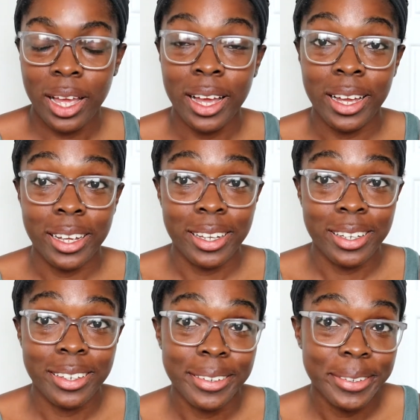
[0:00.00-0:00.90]

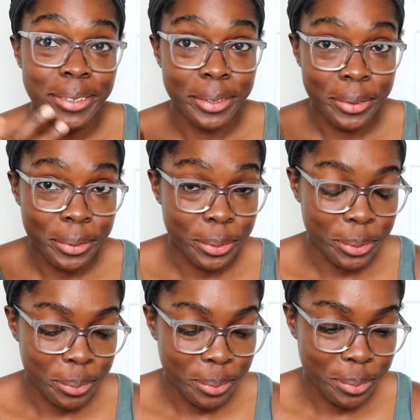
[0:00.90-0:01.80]
I
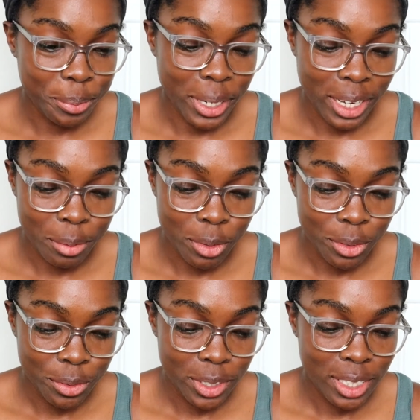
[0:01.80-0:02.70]
groom my
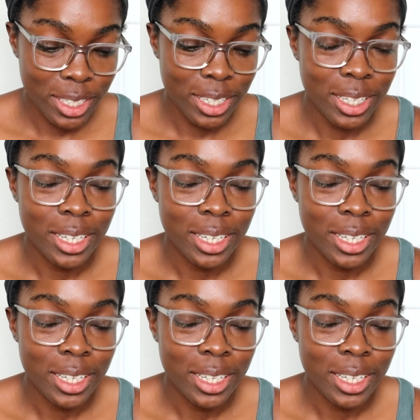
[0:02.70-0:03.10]
eyebrows.